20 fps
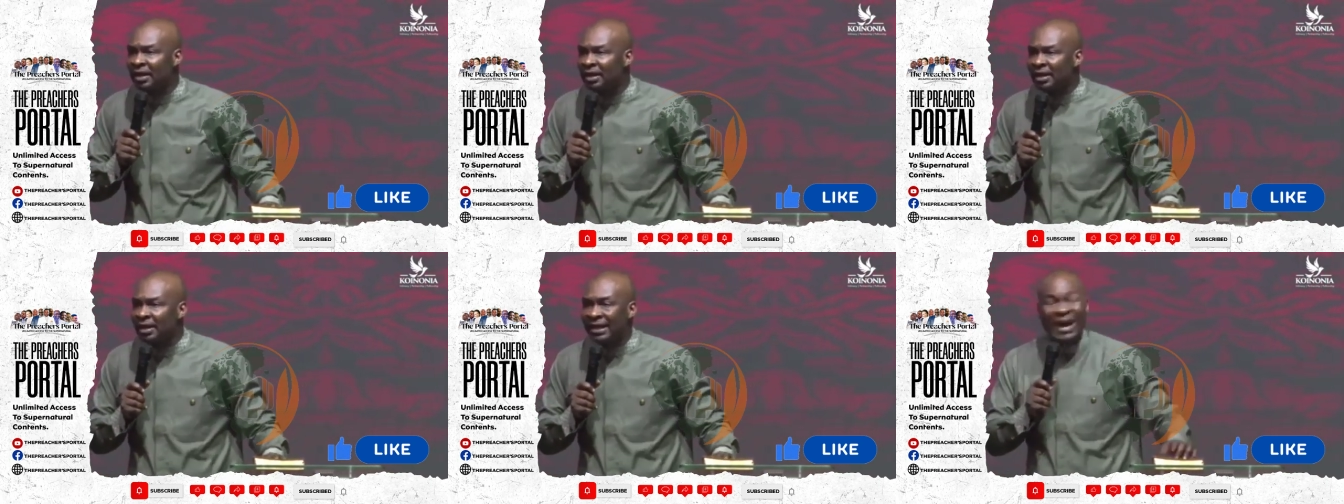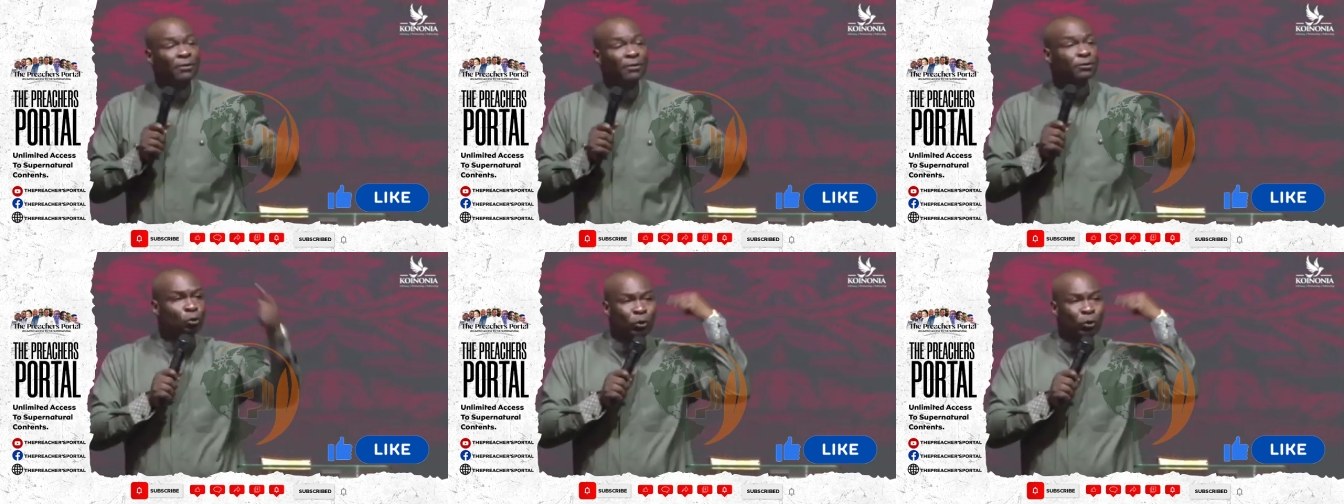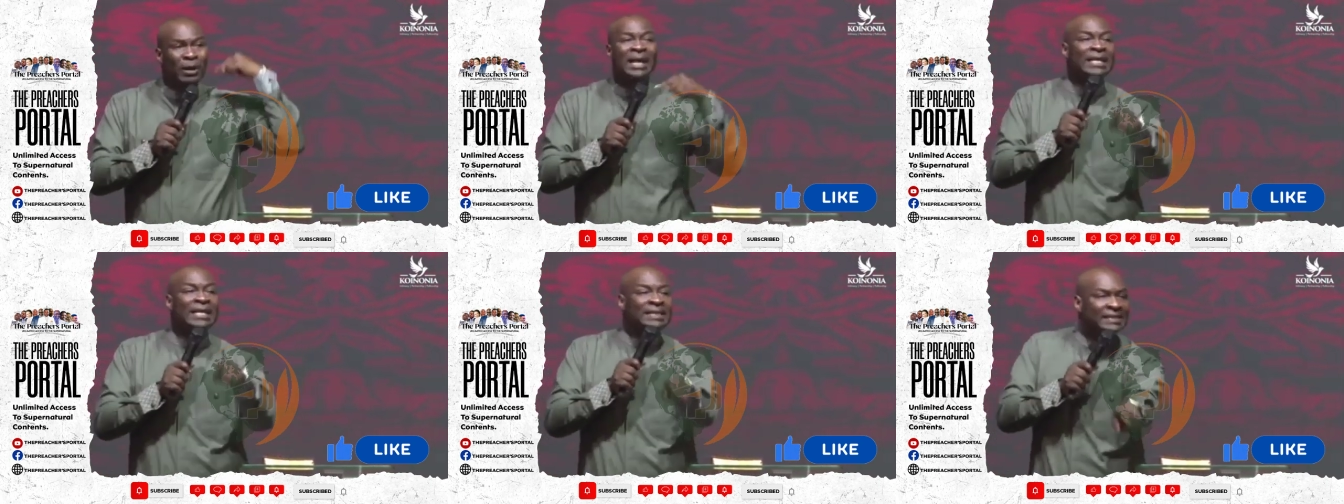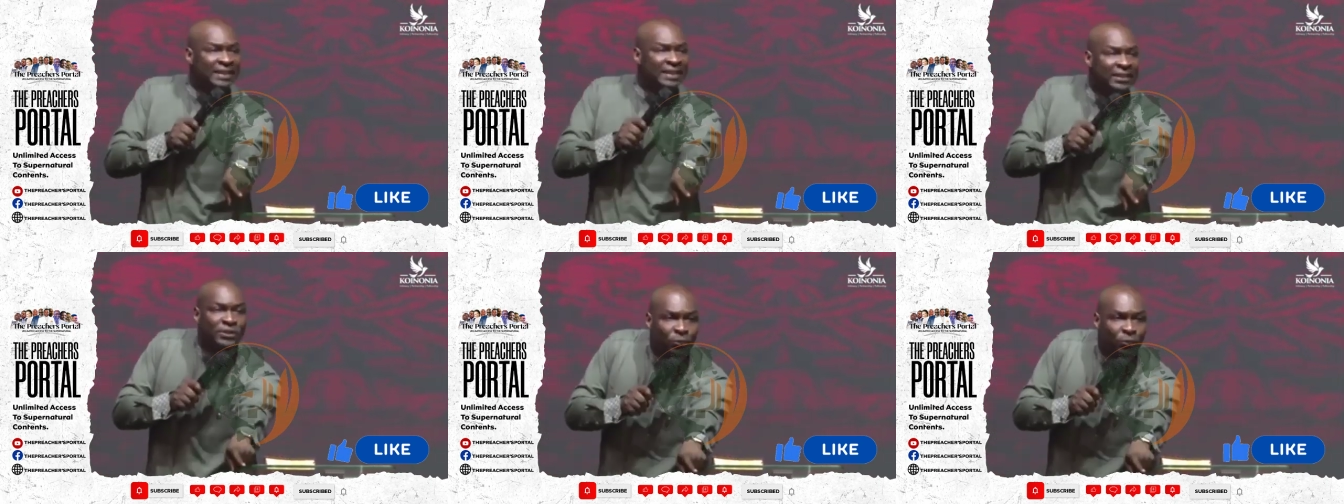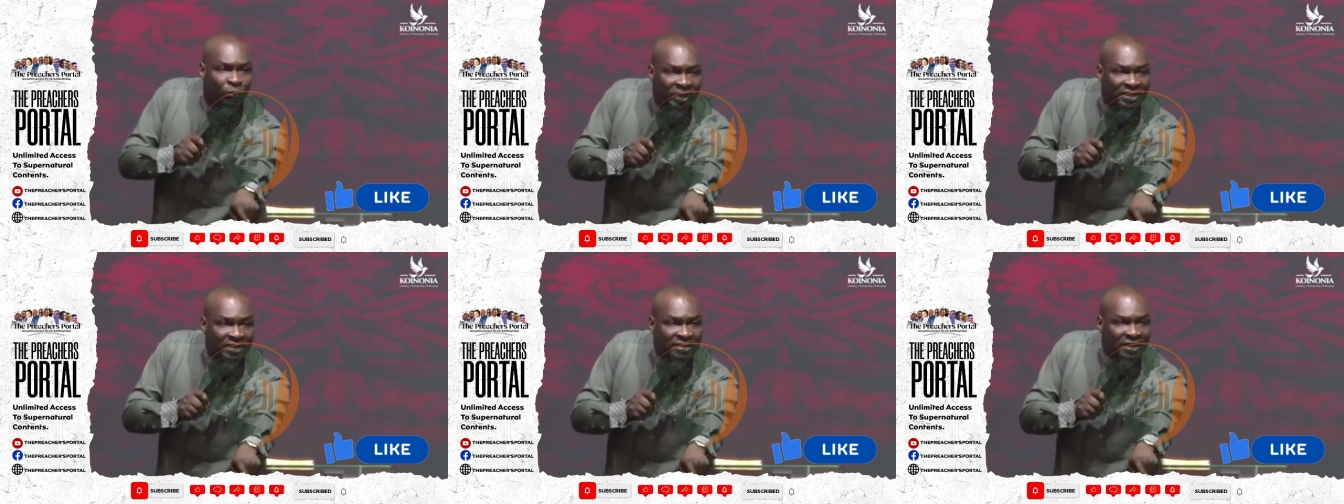now you listen
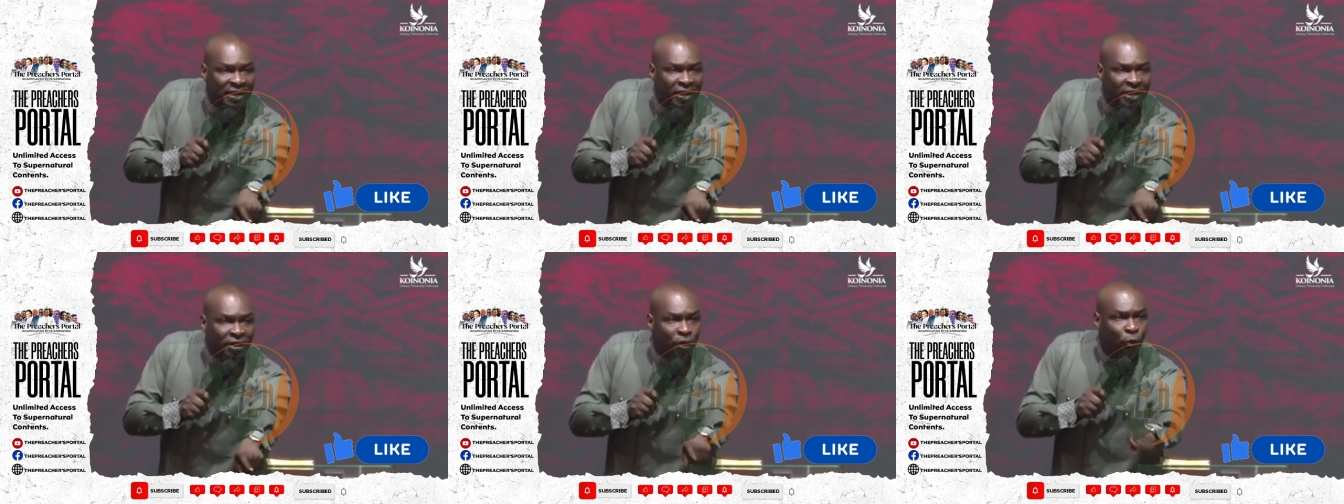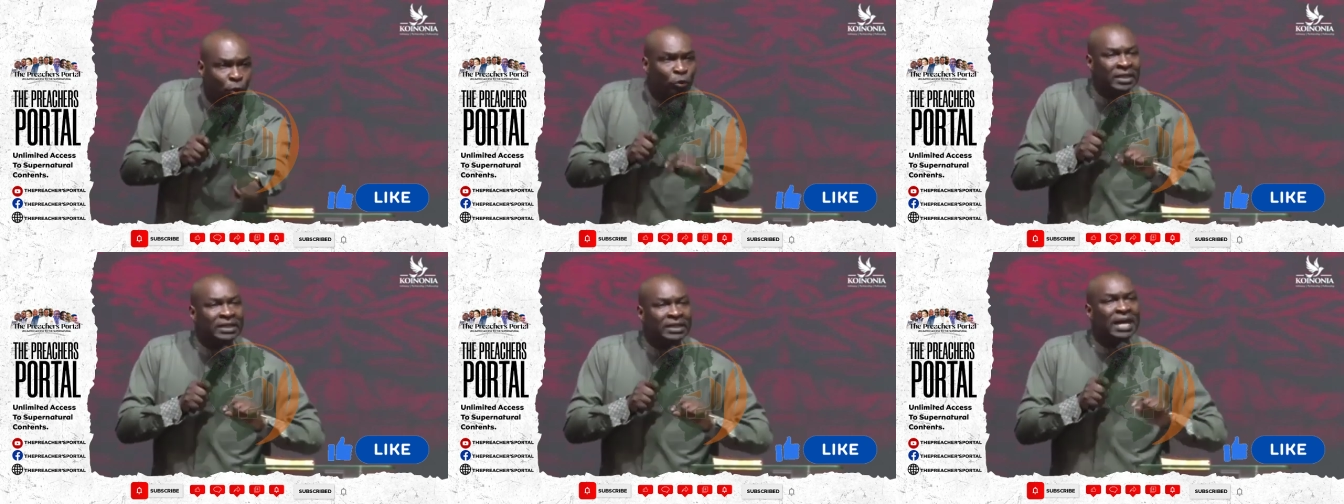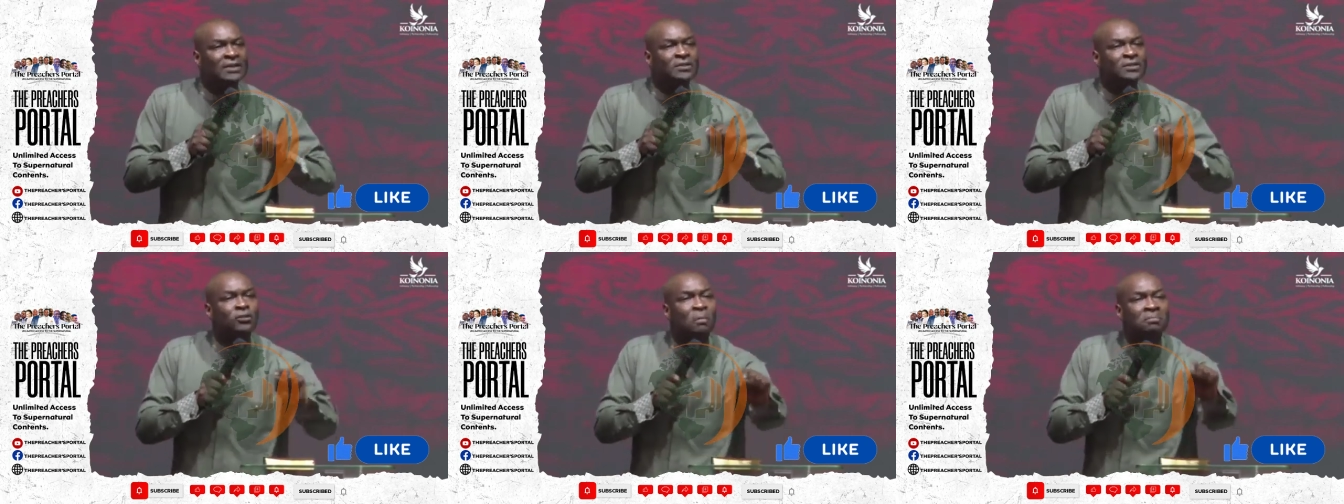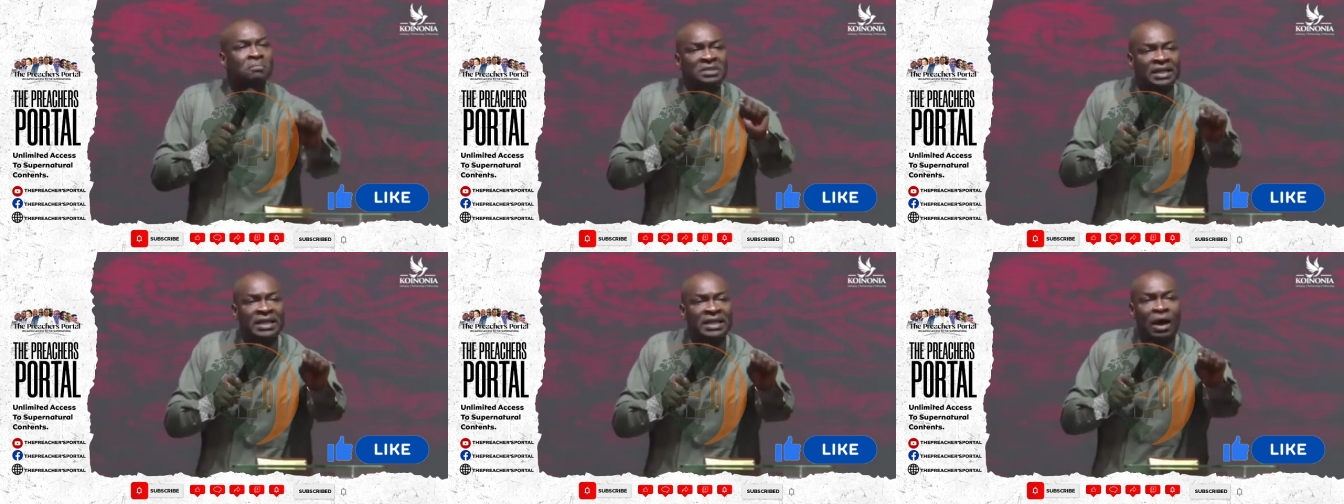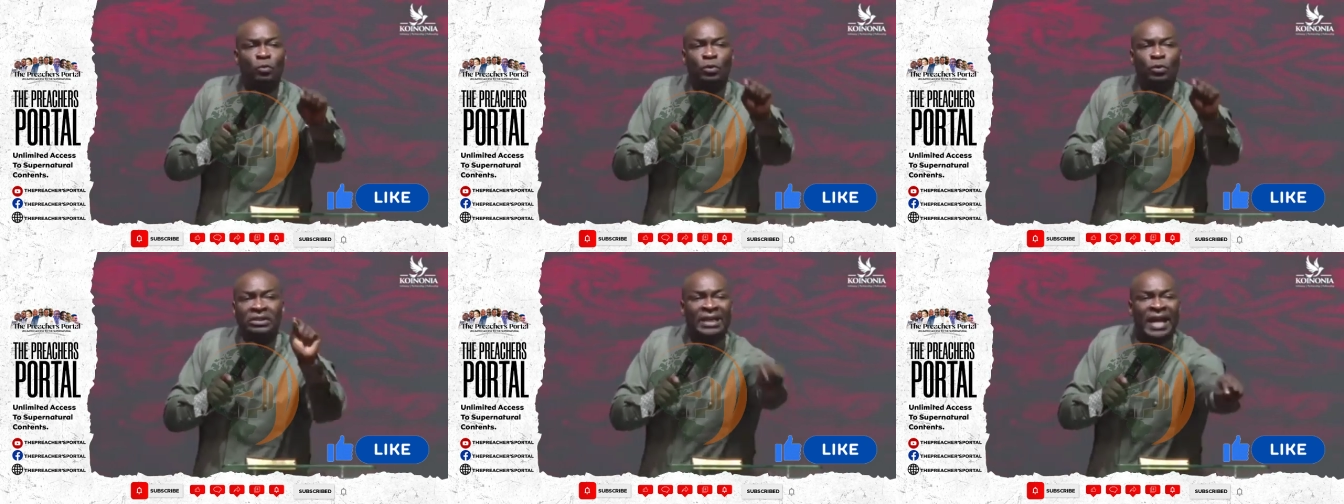to it you will hear something
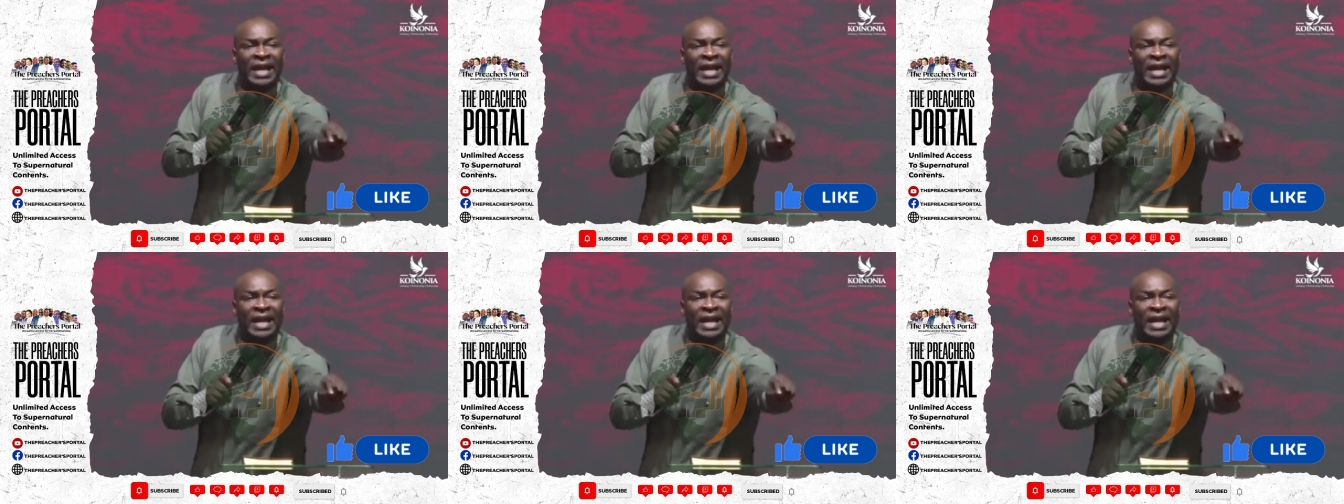I will